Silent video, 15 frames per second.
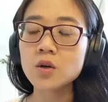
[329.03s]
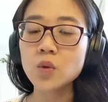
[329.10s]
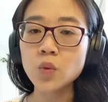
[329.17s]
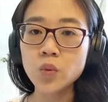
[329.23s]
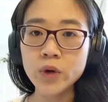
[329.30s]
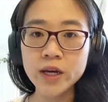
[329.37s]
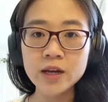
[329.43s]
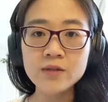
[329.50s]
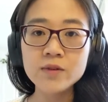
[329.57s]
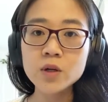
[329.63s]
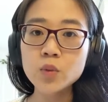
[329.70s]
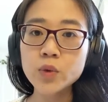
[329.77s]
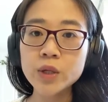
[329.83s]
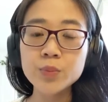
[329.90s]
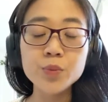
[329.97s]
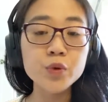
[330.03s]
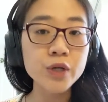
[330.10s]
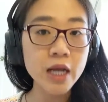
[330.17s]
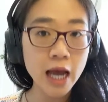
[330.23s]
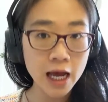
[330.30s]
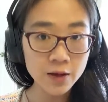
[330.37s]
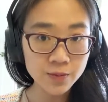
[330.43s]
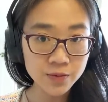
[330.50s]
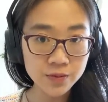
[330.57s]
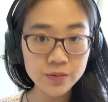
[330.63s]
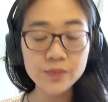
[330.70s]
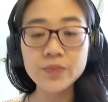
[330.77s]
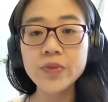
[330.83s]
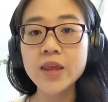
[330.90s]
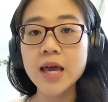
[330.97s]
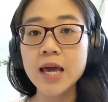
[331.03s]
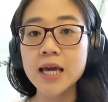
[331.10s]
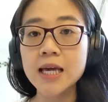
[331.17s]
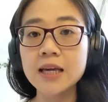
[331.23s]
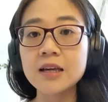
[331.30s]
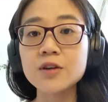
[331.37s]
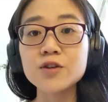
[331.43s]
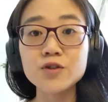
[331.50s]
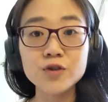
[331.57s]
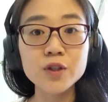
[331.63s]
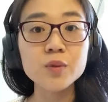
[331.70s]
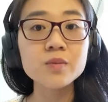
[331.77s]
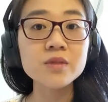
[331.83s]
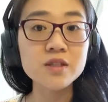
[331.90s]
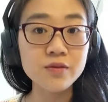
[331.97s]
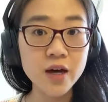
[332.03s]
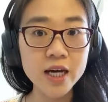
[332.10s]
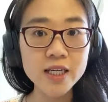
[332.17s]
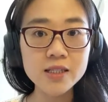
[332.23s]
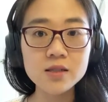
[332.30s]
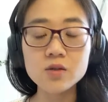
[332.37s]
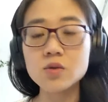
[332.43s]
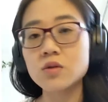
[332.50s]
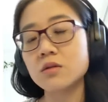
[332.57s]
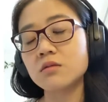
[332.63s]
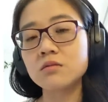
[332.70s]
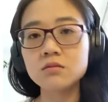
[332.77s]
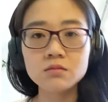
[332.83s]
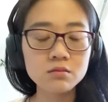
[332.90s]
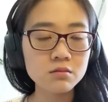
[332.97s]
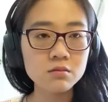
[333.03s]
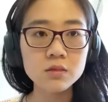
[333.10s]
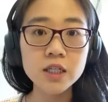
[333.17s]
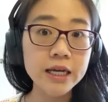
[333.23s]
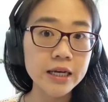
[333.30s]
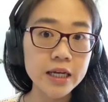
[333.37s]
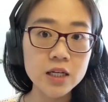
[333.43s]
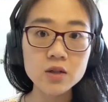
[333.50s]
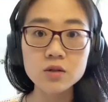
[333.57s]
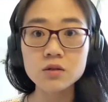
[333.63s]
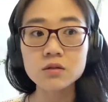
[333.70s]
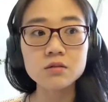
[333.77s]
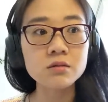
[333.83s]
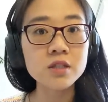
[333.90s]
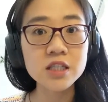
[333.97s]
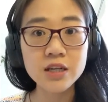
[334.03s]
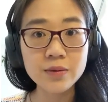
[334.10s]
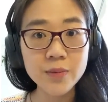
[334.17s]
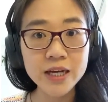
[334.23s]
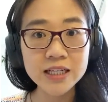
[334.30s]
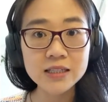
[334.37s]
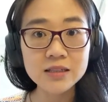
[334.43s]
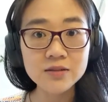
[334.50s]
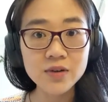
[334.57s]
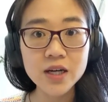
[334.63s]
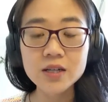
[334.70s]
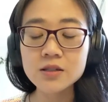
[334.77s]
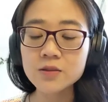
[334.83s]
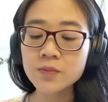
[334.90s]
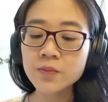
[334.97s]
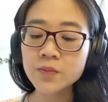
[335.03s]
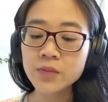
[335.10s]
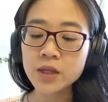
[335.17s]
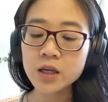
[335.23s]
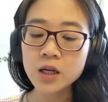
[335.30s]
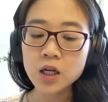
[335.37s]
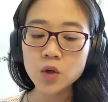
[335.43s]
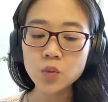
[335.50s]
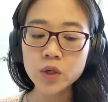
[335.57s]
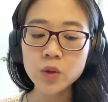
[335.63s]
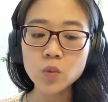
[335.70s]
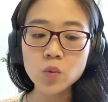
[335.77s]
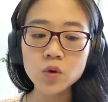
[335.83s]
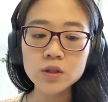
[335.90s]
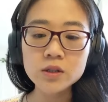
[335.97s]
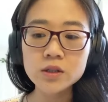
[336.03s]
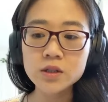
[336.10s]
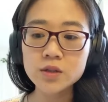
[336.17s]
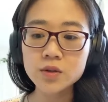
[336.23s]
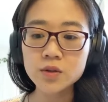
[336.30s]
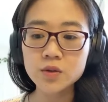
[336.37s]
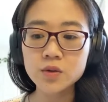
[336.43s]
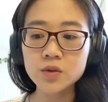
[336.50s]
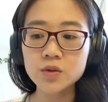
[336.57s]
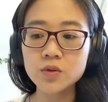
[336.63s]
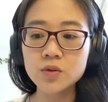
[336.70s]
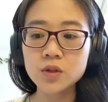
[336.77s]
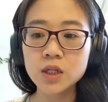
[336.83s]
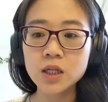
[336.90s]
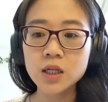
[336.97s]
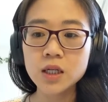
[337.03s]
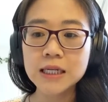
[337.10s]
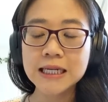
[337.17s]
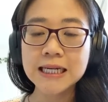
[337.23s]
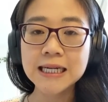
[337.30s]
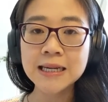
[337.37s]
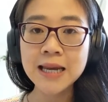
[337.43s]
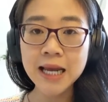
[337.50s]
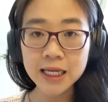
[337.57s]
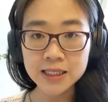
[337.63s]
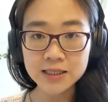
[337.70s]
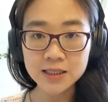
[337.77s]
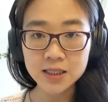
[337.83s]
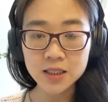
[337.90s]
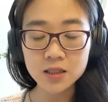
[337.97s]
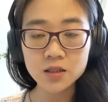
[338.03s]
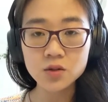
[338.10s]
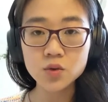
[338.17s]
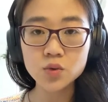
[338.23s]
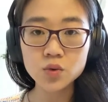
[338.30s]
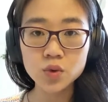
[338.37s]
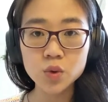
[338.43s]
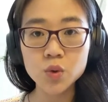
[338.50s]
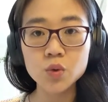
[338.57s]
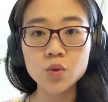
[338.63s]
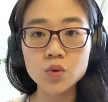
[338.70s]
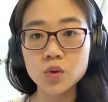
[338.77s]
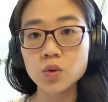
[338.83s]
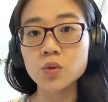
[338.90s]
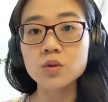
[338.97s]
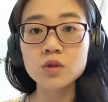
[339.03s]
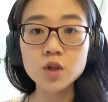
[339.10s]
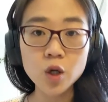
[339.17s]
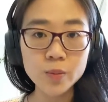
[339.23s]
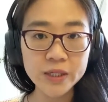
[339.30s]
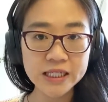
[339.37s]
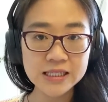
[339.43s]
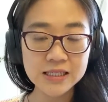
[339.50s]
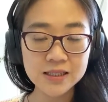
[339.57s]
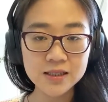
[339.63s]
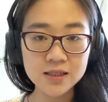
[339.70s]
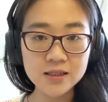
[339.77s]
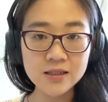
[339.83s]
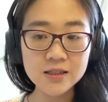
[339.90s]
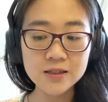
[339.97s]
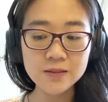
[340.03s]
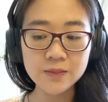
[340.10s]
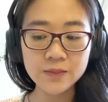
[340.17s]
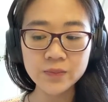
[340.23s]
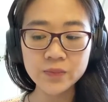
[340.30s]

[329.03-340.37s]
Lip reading: Whenever we put up a film device or technique or cinematic device, we want to connect it to your topic sentence.